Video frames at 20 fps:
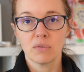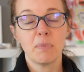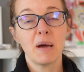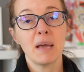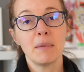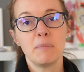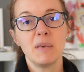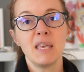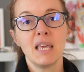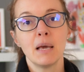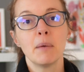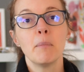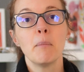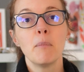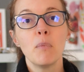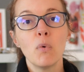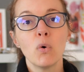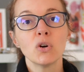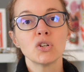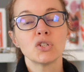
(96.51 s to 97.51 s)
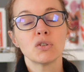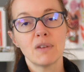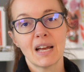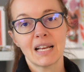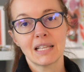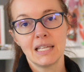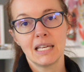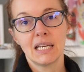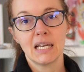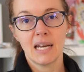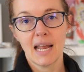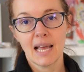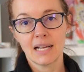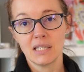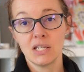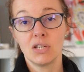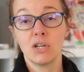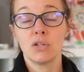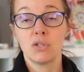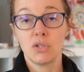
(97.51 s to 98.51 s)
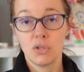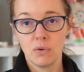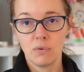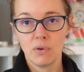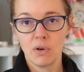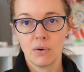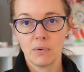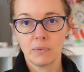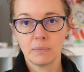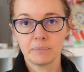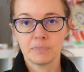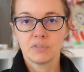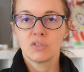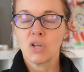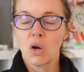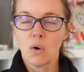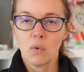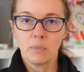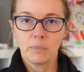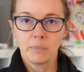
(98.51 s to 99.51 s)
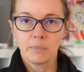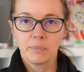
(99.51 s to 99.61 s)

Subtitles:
by being more directly connected to you. So,